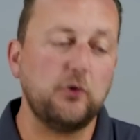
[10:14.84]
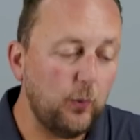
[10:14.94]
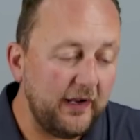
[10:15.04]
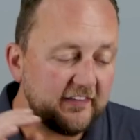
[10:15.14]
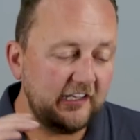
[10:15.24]
it's
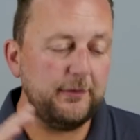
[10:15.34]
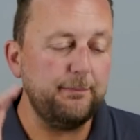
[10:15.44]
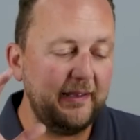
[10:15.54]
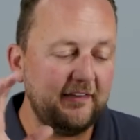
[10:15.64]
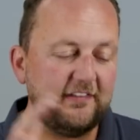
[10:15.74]
always going to be
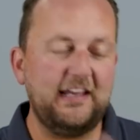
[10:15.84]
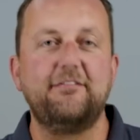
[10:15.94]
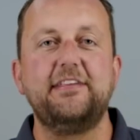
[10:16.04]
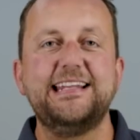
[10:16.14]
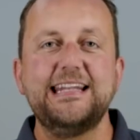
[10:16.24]
best to
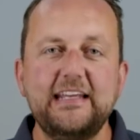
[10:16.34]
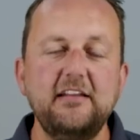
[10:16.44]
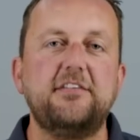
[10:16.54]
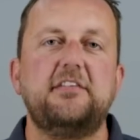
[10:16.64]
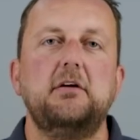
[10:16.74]
have the
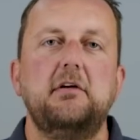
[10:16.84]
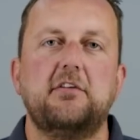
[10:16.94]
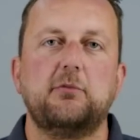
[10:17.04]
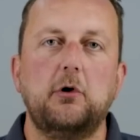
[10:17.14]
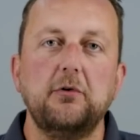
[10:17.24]
Elite
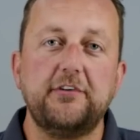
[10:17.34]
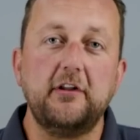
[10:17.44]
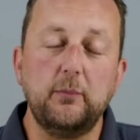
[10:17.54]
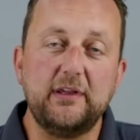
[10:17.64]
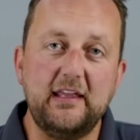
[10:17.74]
series as well so
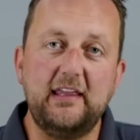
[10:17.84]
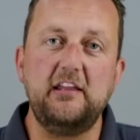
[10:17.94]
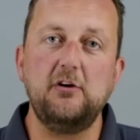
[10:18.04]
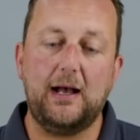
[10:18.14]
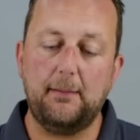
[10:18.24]
that we can
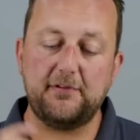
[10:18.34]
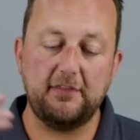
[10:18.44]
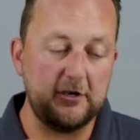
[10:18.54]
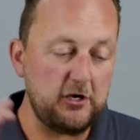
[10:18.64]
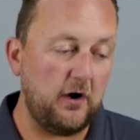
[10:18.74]
get you up to
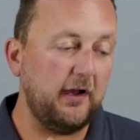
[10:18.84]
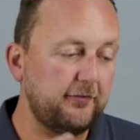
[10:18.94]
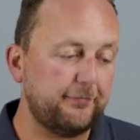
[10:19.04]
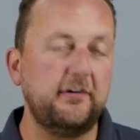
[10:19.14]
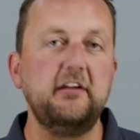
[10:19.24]
the
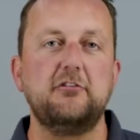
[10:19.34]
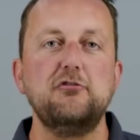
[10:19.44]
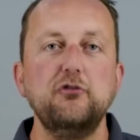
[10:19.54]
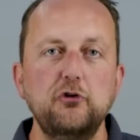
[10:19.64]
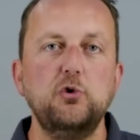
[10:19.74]
nice, fresh,
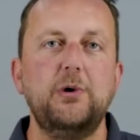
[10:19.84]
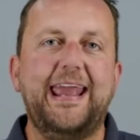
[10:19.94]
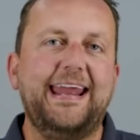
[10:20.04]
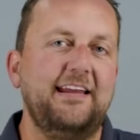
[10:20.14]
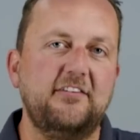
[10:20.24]
new
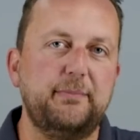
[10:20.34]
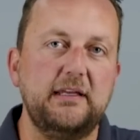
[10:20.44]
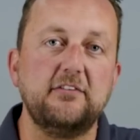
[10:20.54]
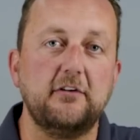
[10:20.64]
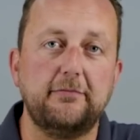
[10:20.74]

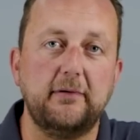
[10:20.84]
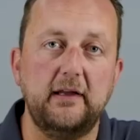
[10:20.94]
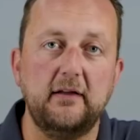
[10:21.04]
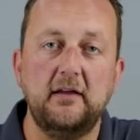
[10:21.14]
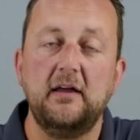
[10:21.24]
NSP
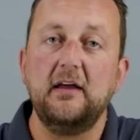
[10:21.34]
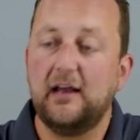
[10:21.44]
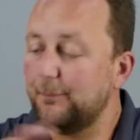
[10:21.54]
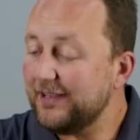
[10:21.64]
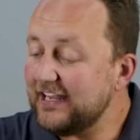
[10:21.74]
software.
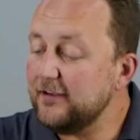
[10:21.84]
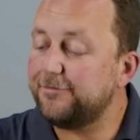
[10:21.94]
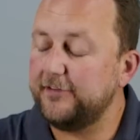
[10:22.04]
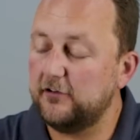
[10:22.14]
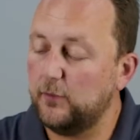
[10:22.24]

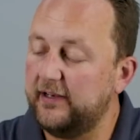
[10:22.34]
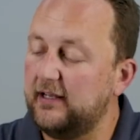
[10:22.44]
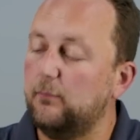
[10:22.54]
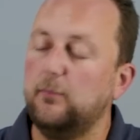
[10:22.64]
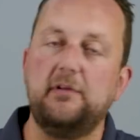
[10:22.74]
If you do end
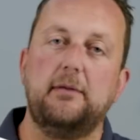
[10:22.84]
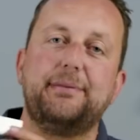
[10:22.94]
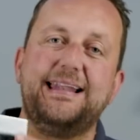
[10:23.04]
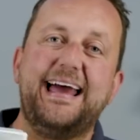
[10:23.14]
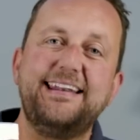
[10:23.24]
up with a
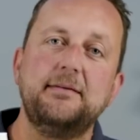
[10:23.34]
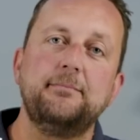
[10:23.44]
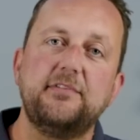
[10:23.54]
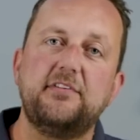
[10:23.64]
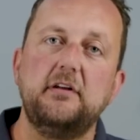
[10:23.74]

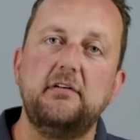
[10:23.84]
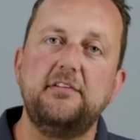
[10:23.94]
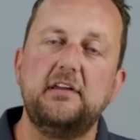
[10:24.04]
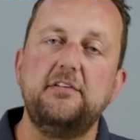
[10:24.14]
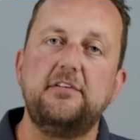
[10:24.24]
Platinum
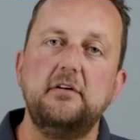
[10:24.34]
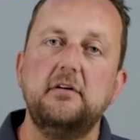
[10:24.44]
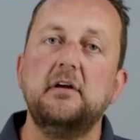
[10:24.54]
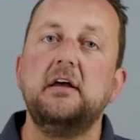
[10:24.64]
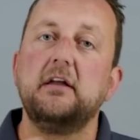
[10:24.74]
series
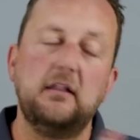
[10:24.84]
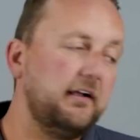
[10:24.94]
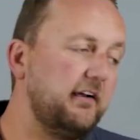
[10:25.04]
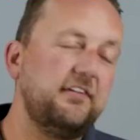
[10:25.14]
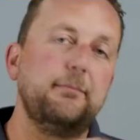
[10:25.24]
ECU,
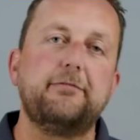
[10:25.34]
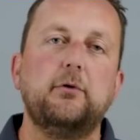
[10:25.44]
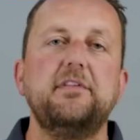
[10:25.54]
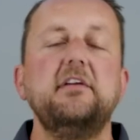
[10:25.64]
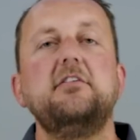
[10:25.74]
like I said
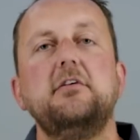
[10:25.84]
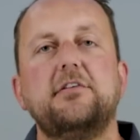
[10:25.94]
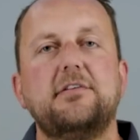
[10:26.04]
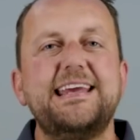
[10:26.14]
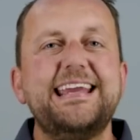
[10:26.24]
before, this
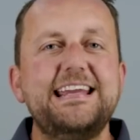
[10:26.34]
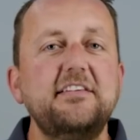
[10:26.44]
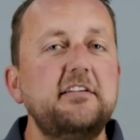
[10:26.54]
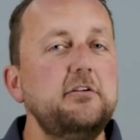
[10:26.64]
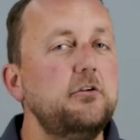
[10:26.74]
uses the
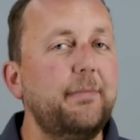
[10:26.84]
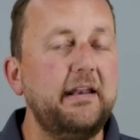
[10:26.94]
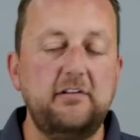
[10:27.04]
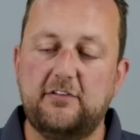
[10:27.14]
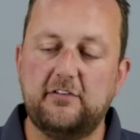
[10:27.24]
ECU
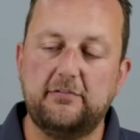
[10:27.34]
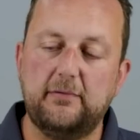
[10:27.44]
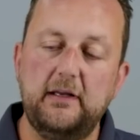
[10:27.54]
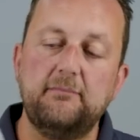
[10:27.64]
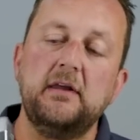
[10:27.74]
Manager
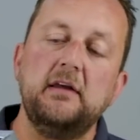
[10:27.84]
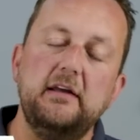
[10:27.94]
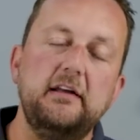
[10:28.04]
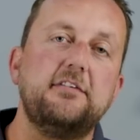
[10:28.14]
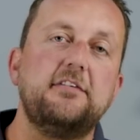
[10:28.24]
software.
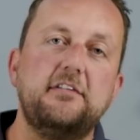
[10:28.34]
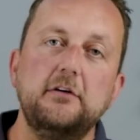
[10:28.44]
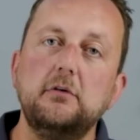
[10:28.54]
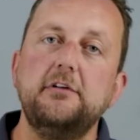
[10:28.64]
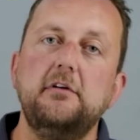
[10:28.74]
It
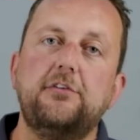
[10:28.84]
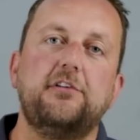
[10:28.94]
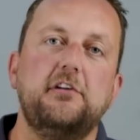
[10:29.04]
still uses